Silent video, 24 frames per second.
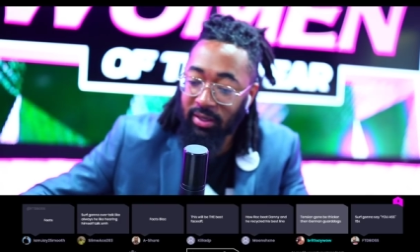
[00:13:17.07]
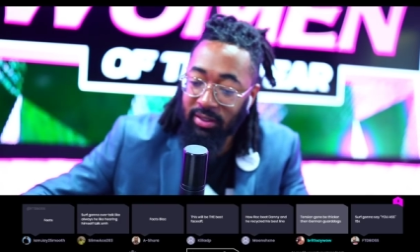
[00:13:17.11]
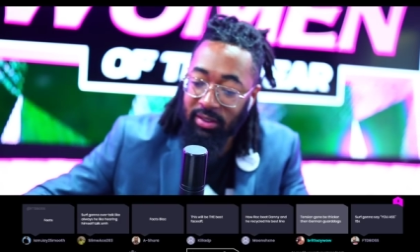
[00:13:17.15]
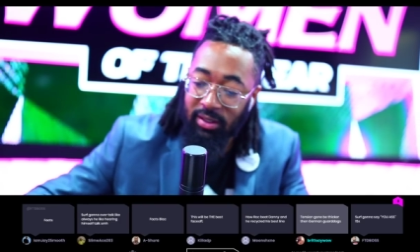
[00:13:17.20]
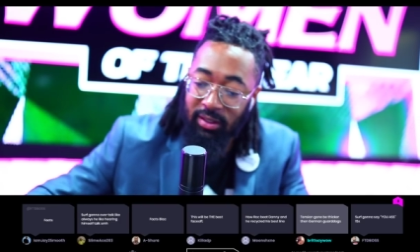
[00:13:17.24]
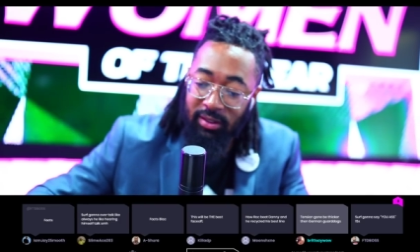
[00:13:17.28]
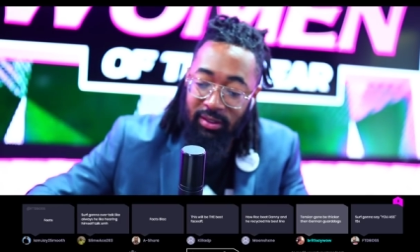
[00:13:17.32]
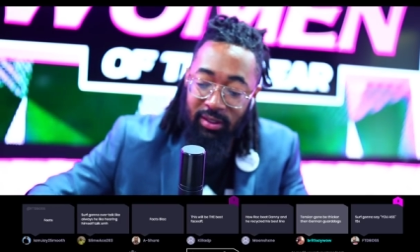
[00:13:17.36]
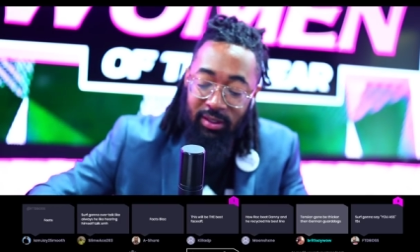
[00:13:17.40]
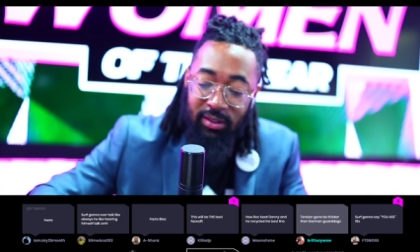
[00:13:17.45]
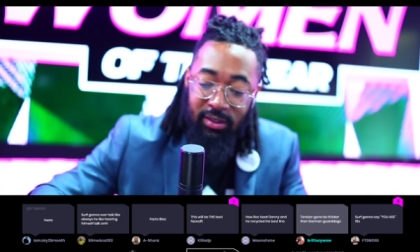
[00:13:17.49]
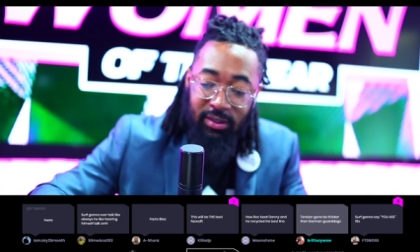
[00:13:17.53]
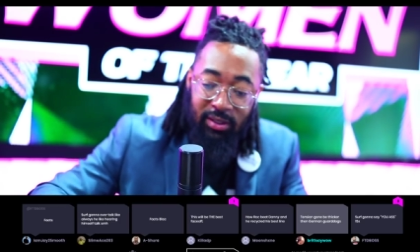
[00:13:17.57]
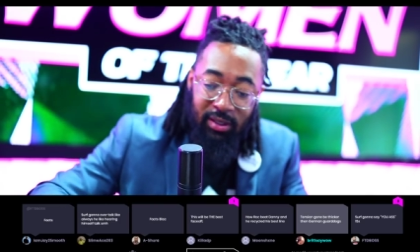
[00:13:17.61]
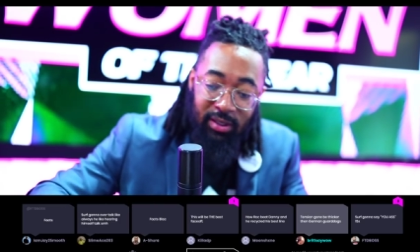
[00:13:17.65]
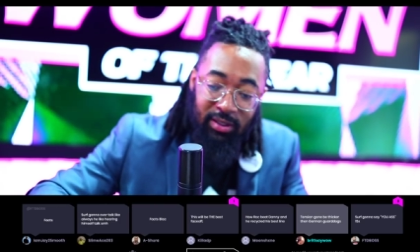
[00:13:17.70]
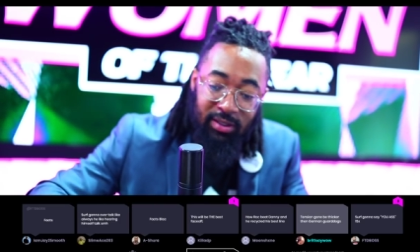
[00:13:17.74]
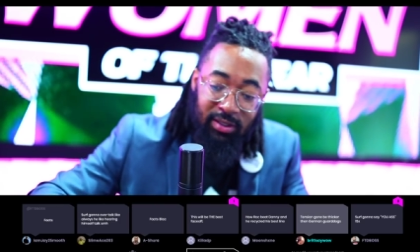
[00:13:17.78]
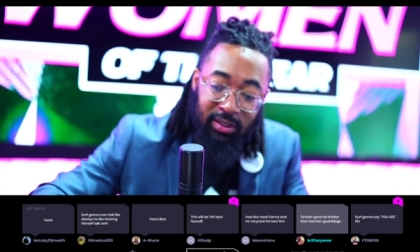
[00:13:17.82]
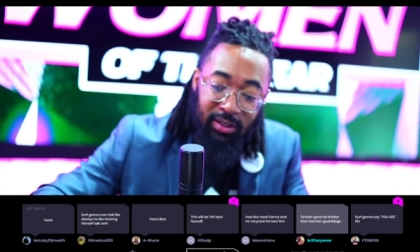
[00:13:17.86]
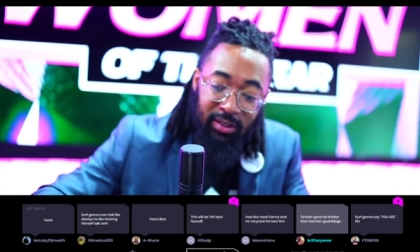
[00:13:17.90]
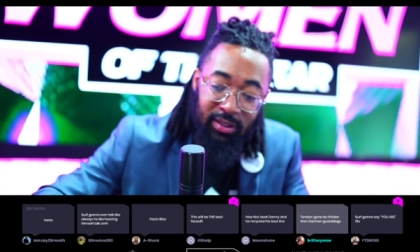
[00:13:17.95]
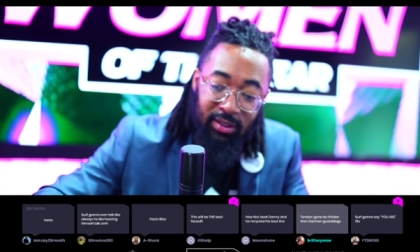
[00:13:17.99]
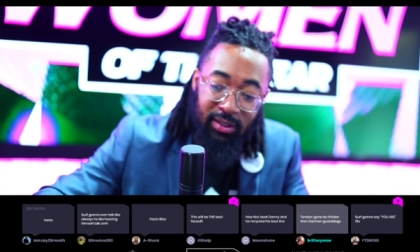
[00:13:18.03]
He did this,
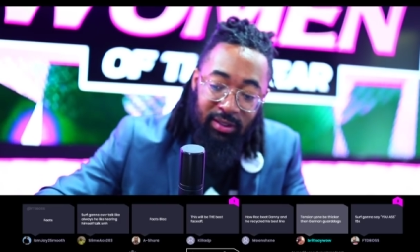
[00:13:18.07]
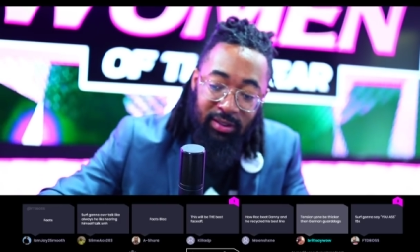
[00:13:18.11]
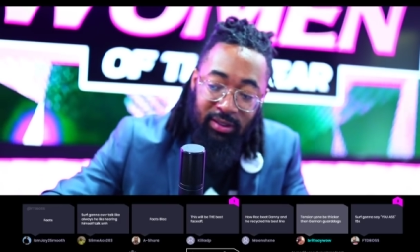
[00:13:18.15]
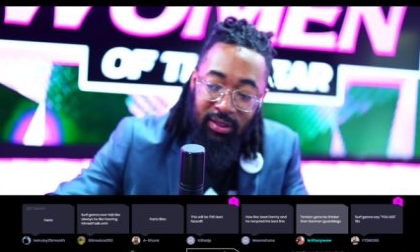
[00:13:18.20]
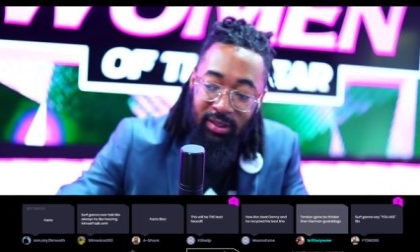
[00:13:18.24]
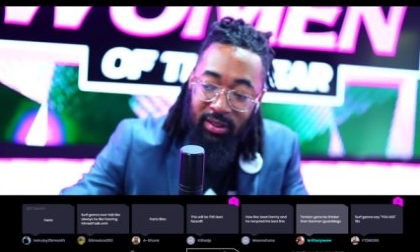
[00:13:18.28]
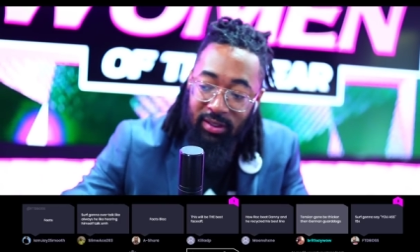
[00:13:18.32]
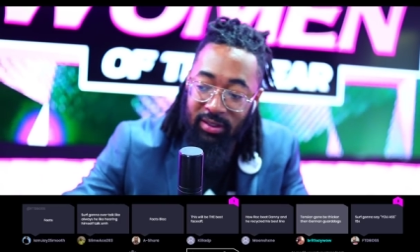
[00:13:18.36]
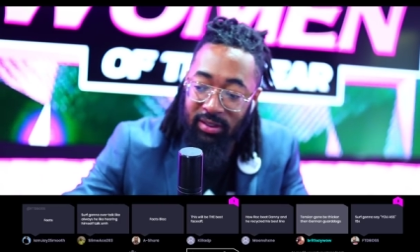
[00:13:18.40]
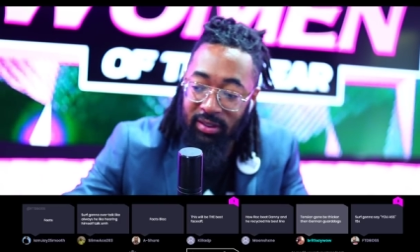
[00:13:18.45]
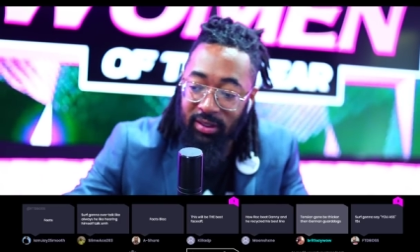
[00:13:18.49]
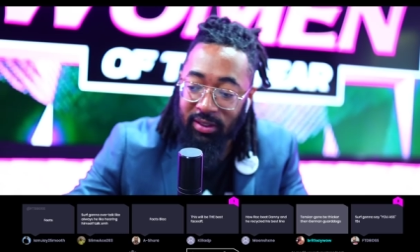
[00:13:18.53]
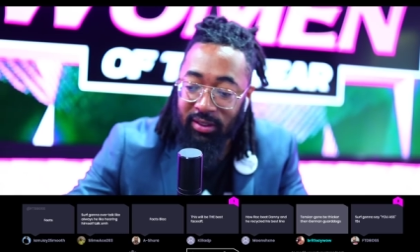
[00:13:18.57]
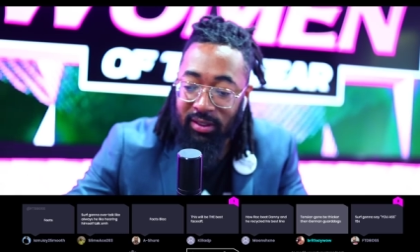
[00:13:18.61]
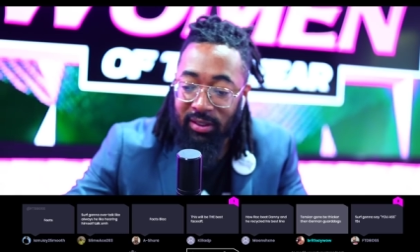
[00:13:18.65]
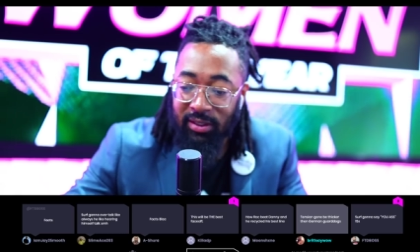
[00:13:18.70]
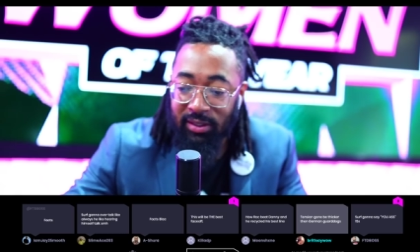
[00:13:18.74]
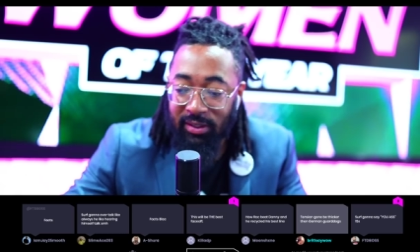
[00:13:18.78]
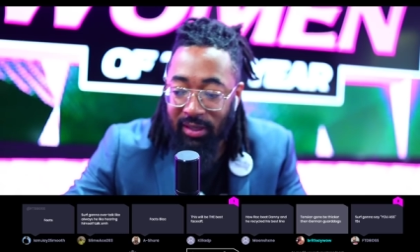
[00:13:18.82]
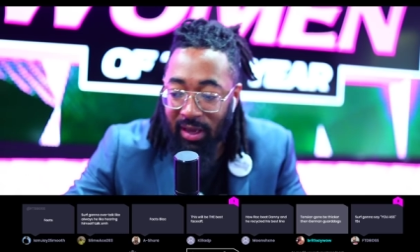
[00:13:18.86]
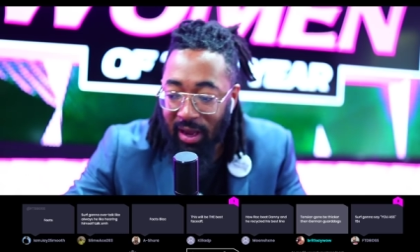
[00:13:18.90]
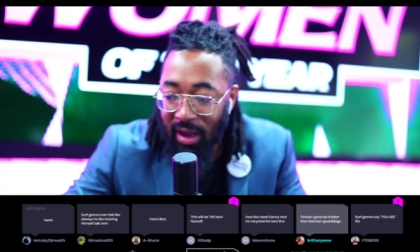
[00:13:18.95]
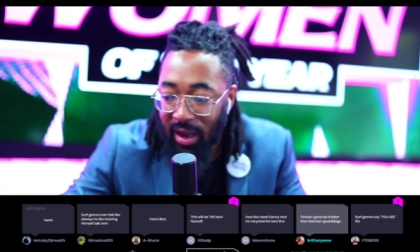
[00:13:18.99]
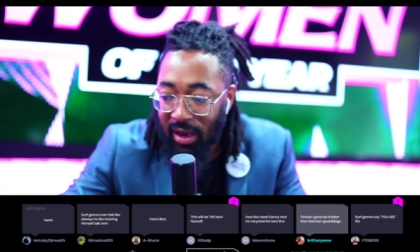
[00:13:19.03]
he did this, he did
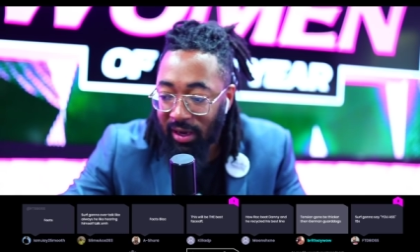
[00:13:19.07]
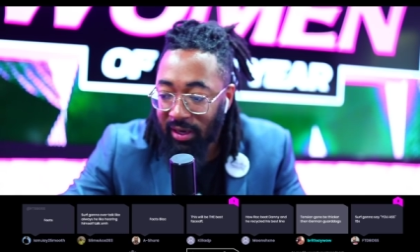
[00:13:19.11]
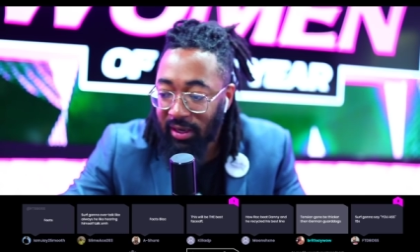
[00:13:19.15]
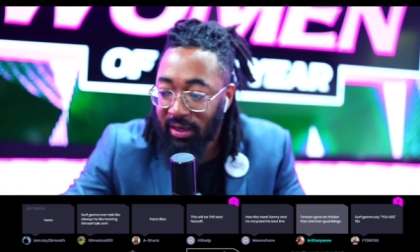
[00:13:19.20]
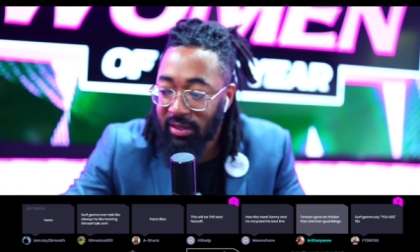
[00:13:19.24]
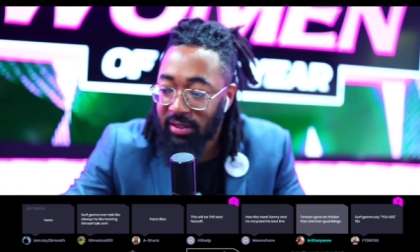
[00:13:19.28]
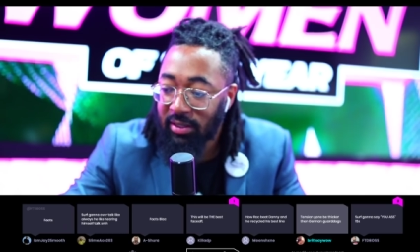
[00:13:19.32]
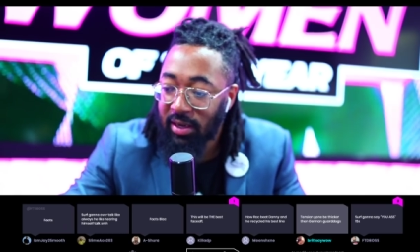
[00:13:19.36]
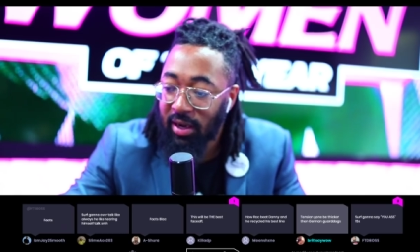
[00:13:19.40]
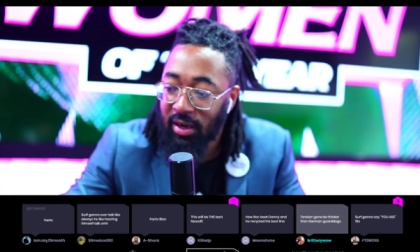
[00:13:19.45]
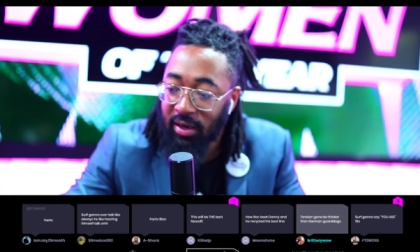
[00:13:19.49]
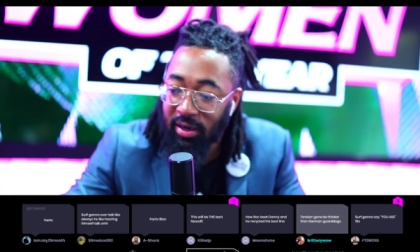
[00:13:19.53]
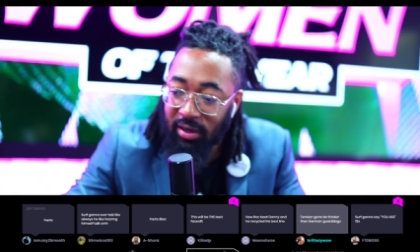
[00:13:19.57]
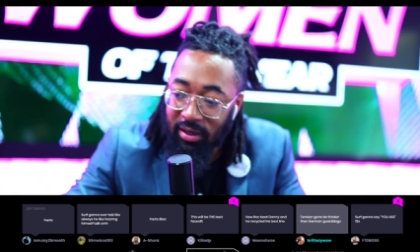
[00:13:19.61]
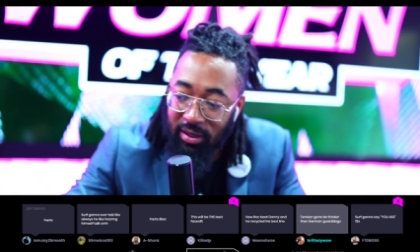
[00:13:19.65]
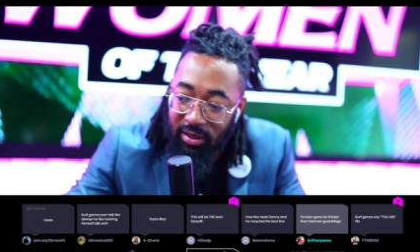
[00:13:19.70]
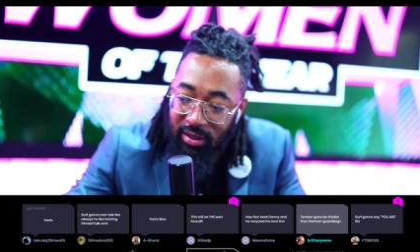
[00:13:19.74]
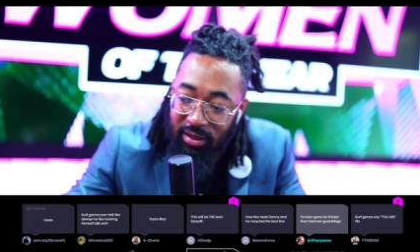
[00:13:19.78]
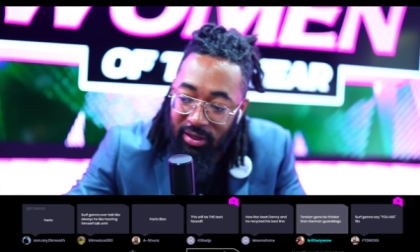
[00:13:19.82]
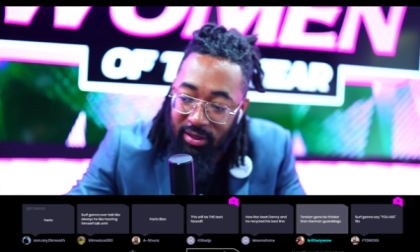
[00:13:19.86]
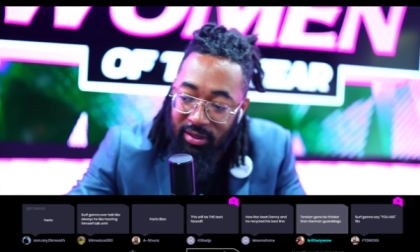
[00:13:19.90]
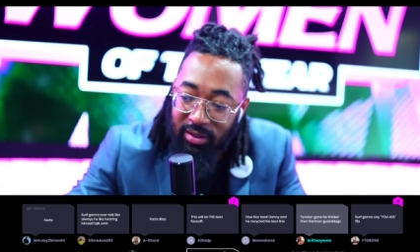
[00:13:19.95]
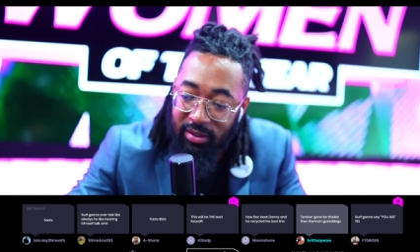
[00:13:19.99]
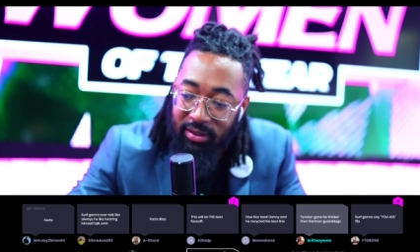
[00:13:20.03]
that. He's not
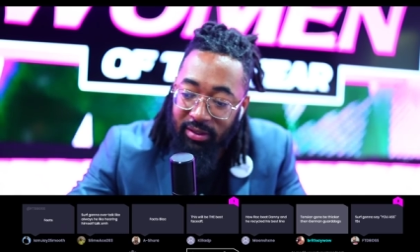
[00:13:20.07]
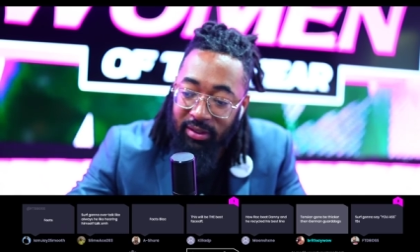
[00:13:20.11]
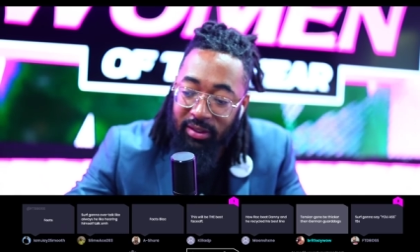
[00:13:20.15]
good.